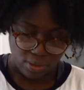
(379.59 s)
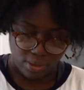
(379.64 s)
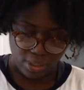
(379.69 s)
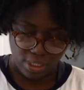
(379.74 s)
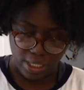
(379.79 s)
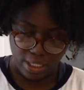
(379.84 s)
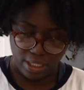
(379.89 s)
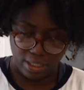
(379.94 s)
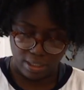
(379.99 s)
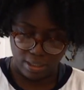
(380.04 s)
it's
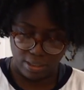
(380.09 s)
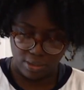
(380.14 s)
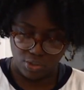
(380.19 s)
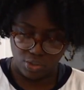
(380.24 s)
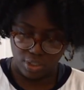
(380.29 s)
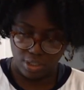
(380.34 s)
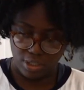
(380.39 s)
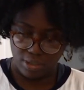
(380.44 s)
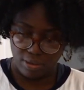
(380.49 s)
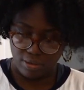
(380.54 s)
like, it's
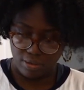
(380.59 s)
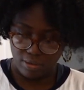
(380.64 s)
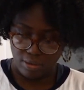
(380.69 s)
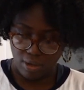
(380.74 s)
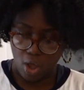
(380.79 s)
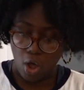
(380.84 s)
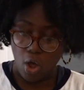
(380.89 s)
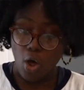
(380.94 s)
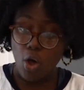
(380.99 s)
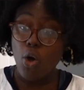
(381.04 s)
just,
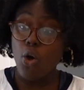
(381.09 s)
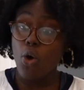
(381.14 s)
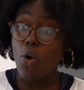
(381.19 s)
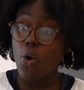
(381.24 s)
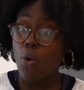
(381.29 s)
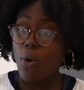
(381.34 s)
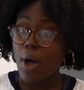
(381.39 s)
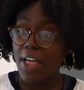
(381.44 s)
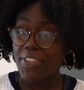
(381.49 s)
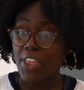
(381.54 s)

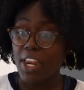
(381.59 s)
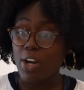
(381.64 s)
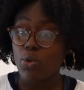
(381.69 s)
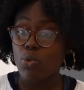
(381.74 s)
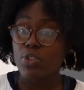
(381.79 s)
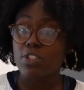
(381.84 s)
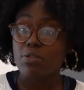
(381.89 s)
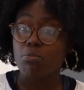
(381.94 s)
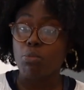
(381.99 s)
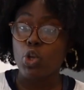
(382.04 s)
oh, I thought it
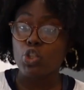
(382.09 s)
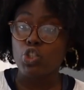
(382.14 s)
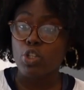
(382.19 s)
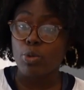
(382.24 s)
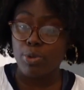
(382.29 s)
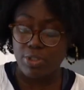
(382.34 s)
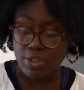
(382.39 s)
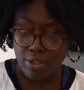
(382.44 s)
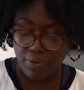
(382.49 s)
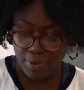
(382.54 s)
was
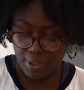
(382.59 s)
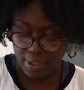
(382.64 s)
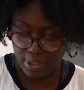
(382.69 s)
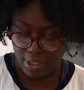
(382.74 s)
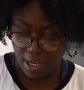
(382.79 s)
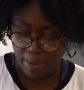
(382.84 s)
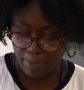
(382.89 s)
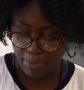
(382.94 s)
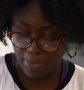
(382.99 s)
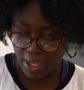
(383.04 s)
multiples of the
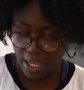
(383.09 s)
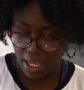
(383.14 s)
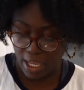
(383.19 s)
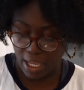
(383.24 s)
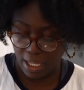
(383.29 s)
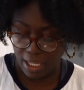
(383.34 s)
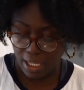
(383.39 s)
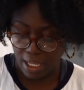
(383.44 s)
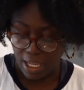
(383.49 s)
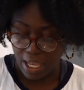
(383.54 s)
same
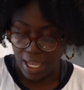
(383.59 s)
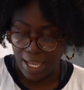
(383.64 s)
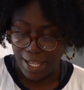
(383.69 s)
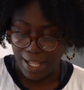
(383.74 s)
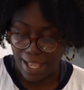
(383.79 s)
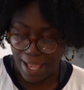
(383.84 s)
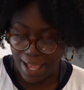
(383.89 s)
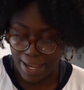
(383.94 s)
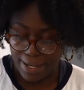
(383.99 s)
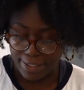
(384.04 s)
thing.
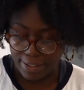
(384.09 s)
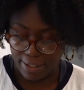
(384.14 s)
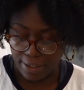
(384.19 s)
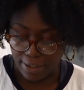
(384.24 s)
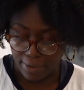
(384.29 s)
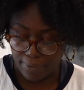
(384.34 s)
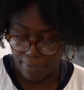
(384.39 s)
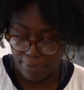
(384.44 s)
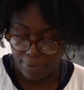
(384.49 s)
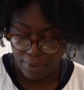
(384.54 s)
Kind
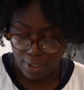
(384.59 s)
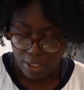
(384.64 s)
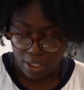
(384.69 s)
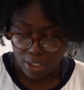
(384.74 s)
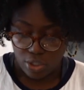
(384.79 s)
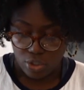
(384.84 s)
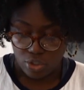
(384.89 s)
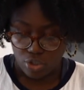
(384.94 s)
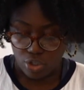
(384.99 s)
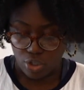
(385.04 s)
of.
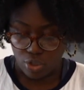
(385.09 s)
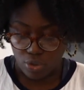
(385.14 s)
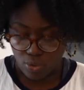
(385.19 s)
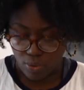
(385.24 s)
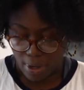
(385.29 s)
So you